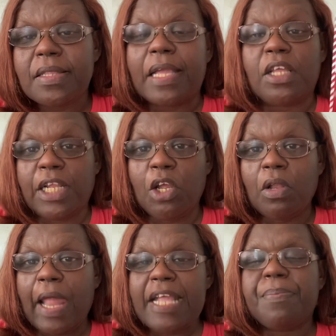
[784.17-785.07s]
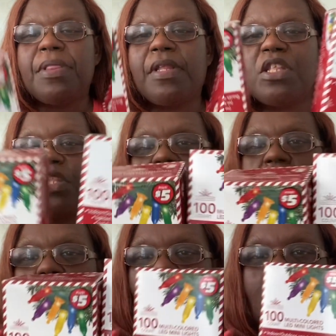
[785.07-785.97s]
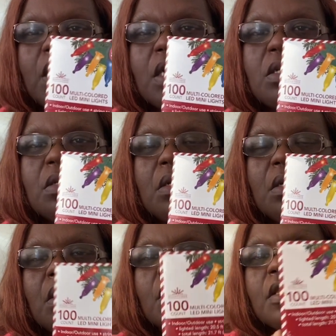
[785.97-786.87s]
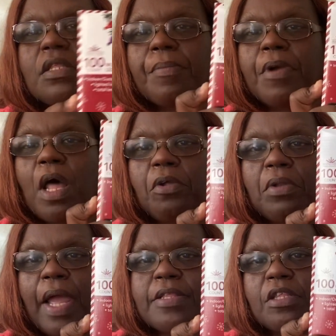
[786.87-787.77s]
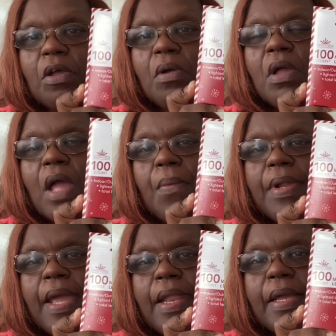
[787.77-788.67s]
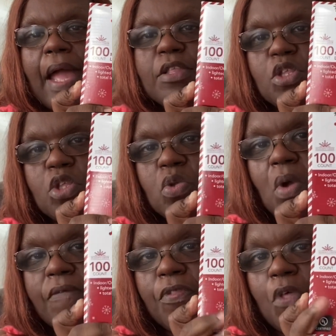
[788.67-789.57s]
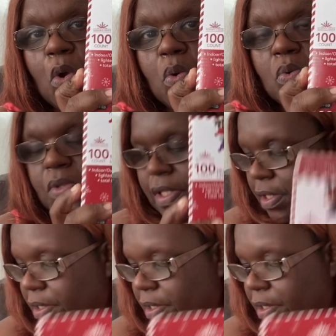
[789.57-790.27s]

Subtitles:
like the clear lights. But this year I wanted some colored lights. So I went ahead and got two of those.